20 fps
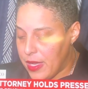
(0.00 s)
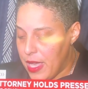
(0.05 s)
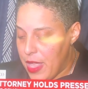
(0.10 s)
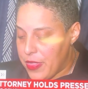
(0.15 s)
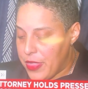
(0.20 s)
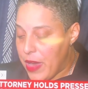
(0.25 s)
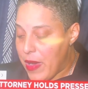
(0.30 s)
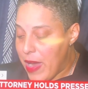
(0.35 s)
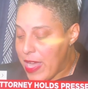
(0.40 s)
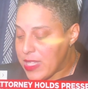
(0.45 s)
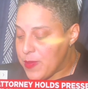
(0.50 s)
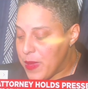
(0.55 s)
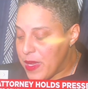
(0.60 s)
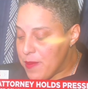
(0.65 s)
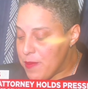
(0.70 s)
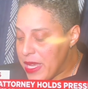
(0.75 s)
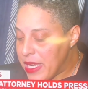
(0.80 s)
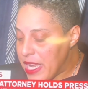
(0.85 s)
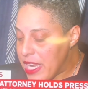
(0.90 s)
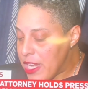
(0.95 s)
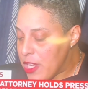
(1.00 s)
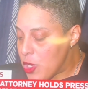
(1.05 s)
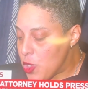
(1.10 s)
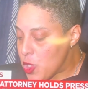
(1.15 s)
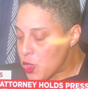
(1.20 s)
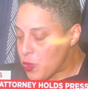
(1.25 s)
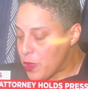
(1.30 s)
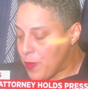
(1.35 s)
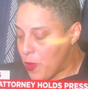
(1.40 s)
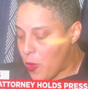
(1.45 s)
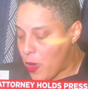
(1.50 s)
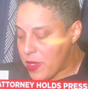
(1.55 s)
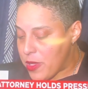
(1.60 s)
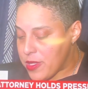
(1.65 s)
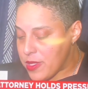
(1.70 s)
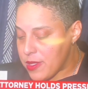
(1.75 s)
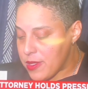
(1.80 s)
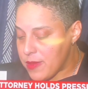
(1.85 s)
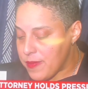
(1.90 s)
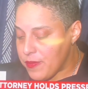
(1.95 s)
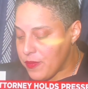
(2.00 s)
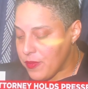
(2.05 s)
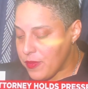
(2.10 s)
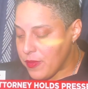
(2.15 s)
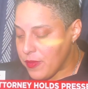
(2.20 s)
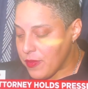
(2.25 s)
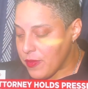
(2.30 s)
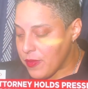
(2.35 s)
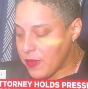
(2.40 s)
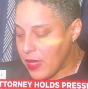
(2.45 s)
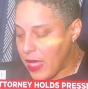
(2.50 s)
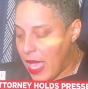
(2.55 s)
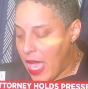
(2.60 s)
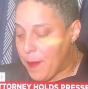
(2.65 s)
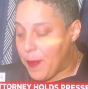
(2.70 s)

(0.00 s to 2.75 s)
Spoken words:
There has been many news reports and